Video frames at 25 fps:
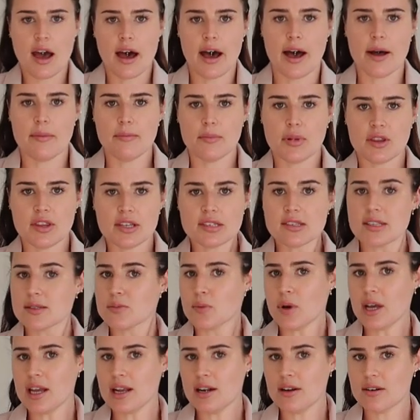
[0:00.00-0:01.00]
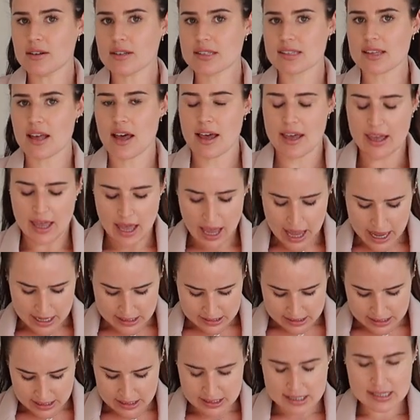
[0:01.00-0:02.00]
But this is what it looks like
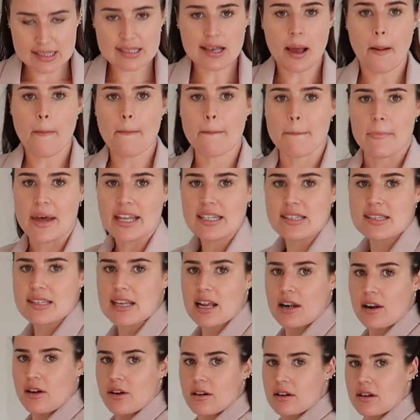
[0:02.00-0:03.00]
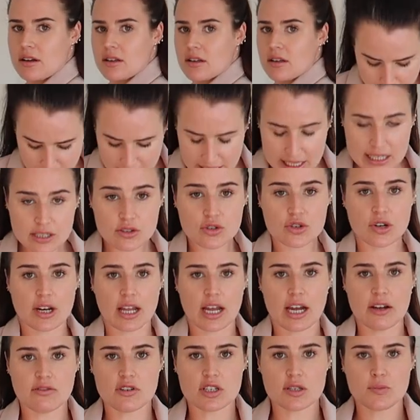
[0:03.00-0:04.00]
as it's meant to look. But
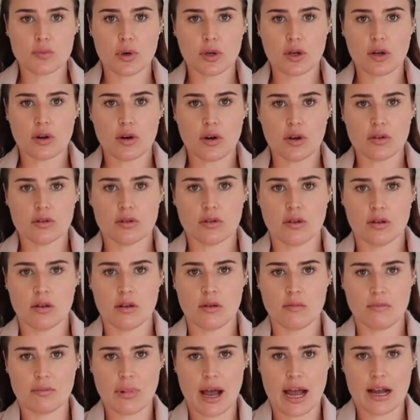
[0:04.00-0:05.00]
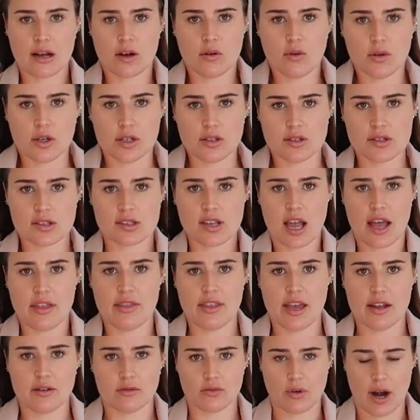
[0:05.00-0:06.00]
literally I've just put it on backwards and
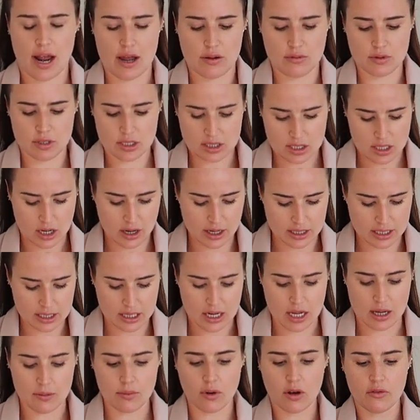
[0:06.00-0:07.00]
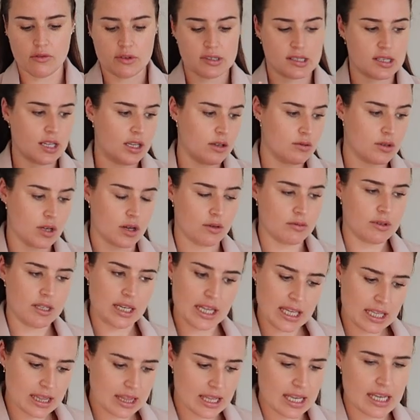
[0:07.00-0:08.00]
then round and tied it up. Obviously you don't
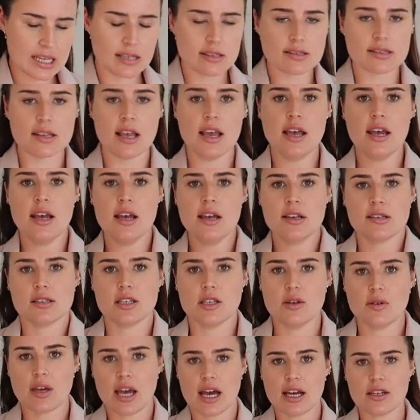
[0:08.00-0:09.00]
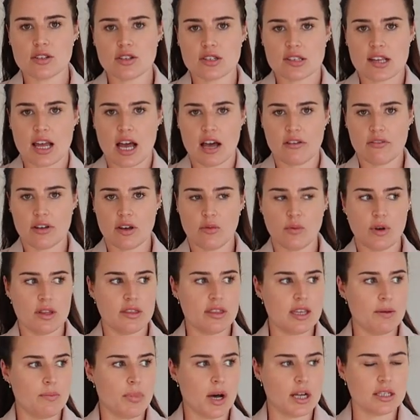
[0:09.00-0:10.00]
need this, so you can just have it
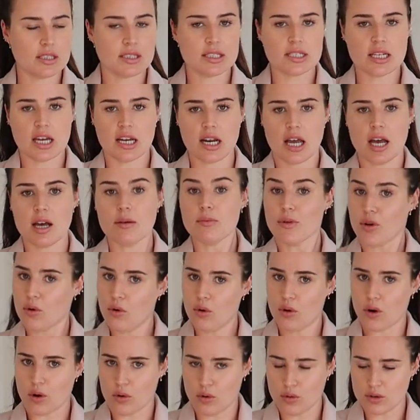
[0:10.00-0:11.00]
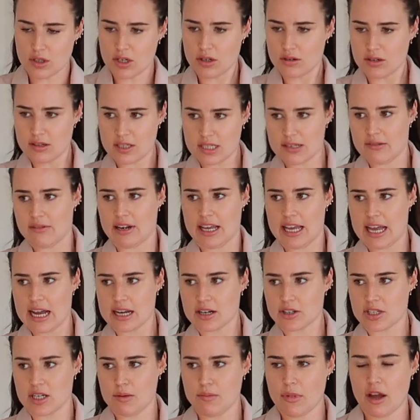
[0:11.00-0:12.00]
with the button done up, or alternatively,
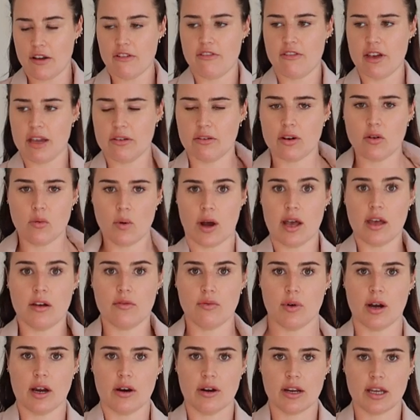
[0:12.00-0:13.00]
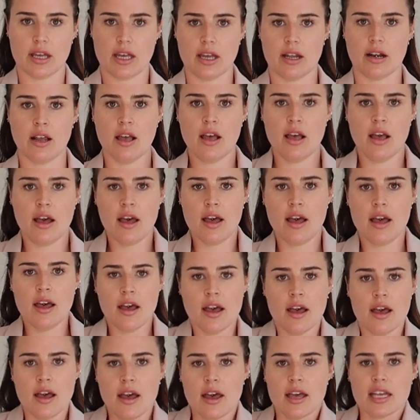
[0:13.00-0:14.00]
actually my favorite way of wearing it
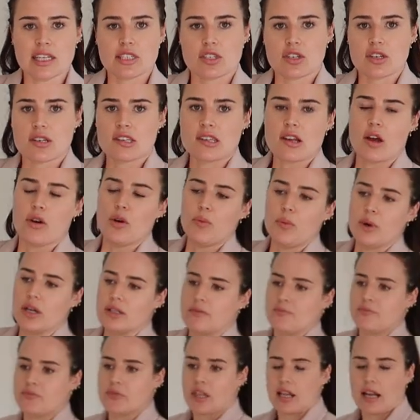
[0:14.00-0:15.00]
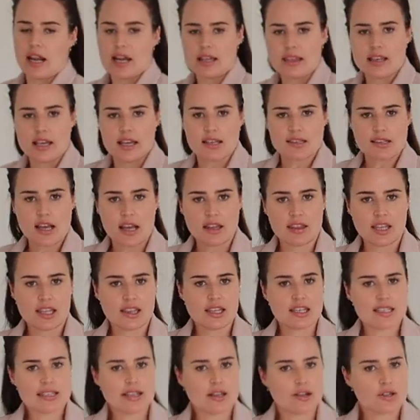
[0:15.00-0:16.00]
is just open like this. I think
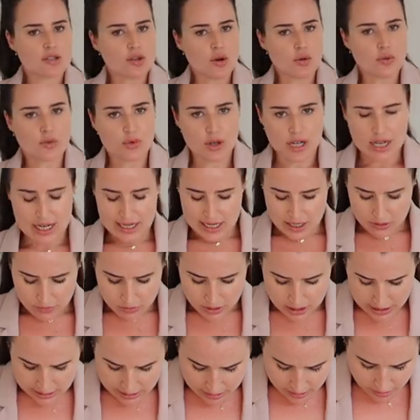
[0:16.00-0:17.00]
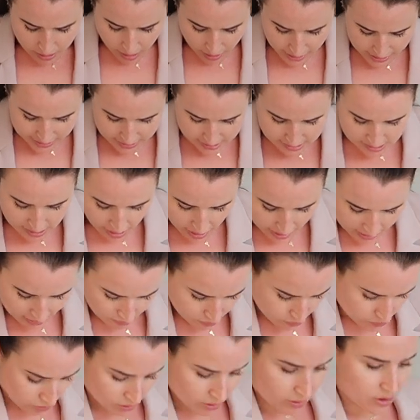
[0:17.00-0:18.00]
this looks really, really nice.
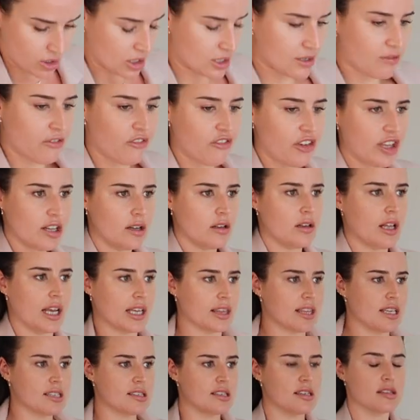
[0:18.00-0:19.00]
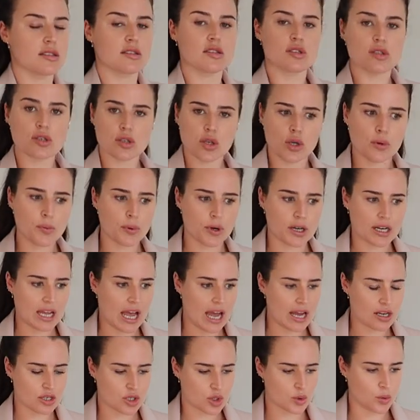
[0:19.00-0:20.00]
I just feel like this is super
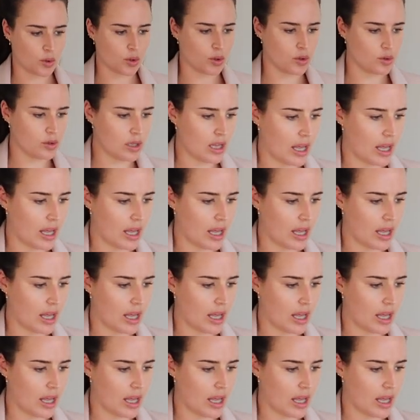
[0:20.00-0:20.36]
casual.